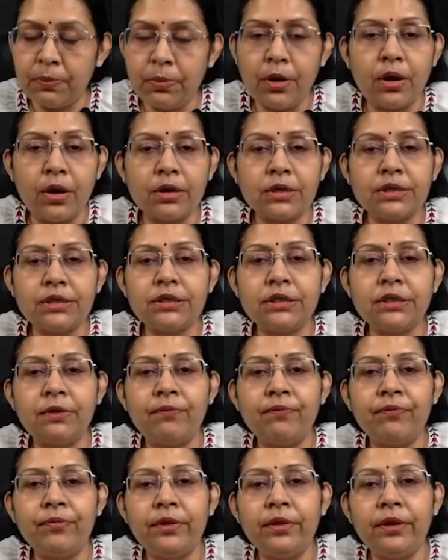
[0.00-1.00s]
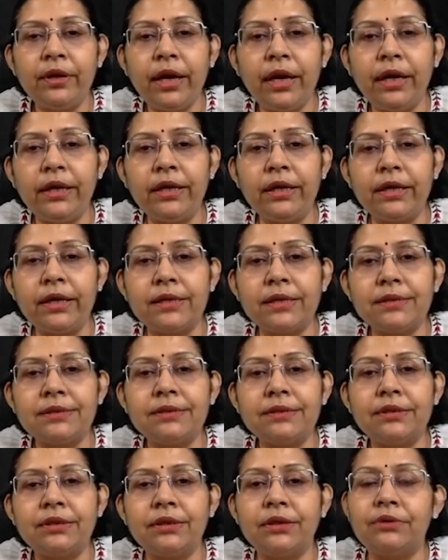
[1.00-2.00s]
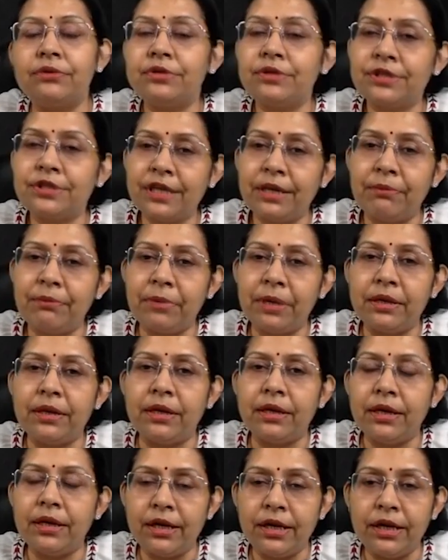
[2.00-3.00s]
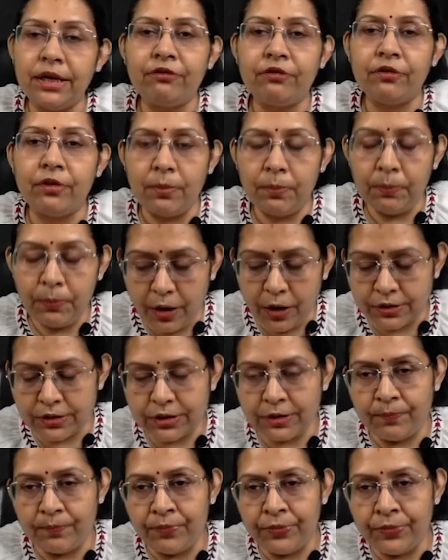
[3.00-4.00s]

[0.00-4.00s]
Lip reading: plot, and it is your stem and leaf plot.